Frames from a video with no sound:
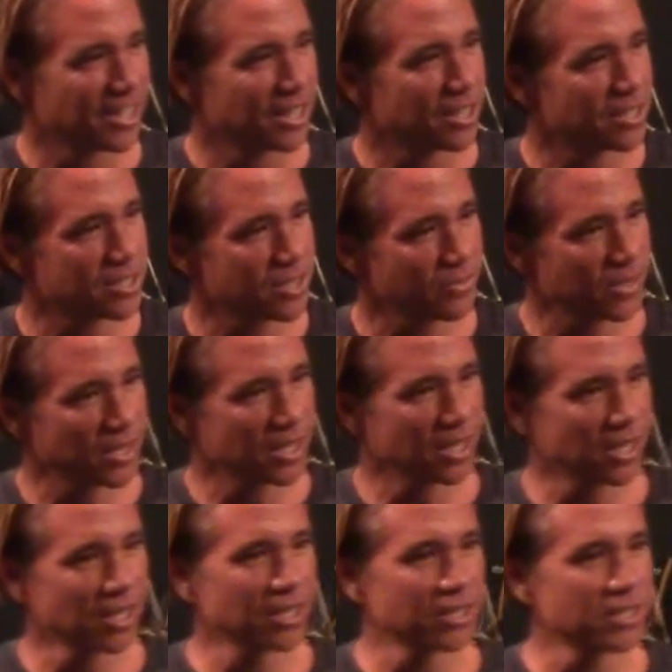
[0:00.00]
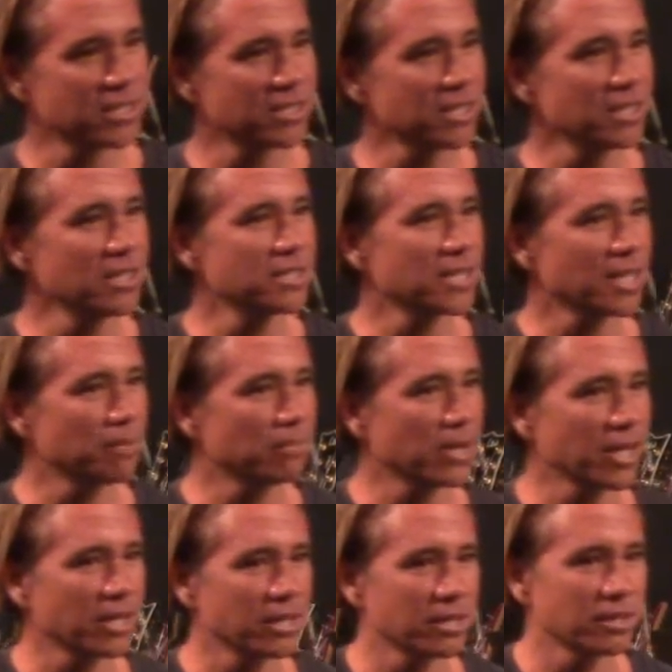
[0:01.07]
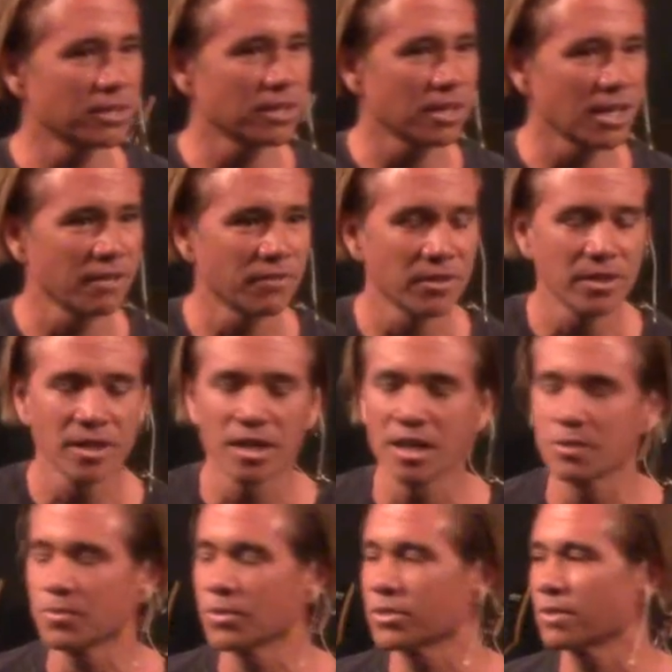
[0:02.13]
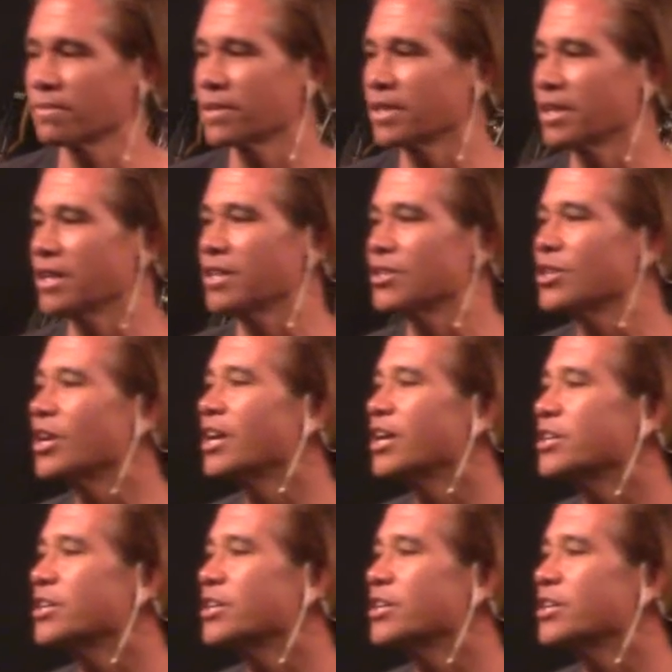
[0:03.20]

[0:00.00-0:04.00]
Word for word: And something hit. The seeds that I planted in her life of the gospel, something hit.